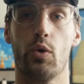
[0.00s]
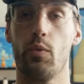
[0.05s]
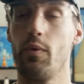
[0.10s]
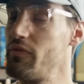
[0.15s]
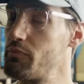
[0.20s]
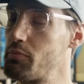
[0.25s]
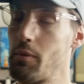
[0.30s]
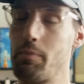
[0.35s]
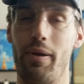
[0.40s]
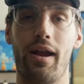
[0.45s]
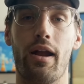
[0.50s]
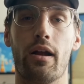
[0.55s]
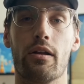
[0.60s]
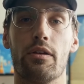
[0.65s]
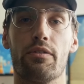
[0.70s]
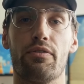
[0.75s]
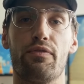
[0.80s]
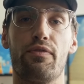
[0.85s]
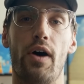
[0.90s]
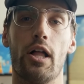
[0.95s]
we've prepared
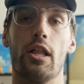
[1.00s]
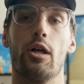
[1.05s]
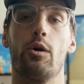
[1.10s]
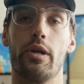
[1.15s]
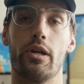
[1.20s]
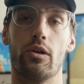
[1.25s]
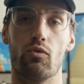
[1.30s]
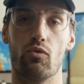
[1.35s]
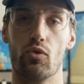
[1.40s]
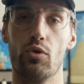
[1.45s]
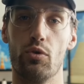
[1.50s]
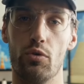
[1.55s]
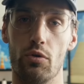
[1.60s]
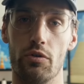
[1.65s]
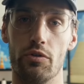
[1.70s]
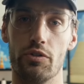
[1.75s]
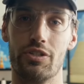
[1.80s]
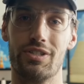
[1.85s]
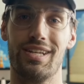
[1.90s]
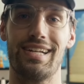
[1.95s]
the following
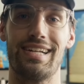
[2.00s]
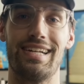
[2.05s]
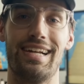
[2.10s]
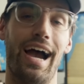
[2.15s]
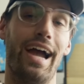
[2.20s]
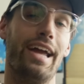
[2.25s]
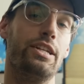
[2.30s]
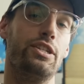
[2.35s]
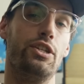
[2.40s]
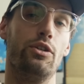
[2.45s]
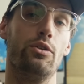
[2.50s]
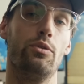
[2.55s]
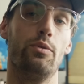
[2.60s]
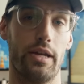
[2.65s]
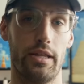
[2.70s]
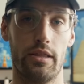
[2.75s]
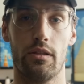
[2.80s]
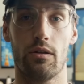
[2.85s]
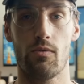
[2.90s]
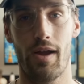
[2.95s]
rules to guide you
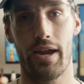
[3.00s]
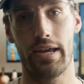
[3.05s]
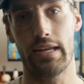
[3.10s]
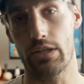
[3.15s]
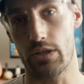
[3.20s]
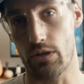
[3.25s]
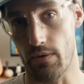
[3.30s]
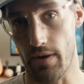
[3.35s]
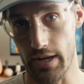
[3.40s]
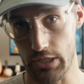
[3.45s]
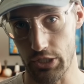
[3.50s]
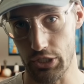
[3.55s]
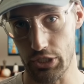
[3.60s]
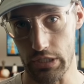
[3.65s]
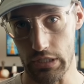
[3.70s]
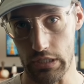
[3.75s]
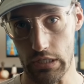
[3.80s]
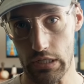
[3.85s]
in the right direction.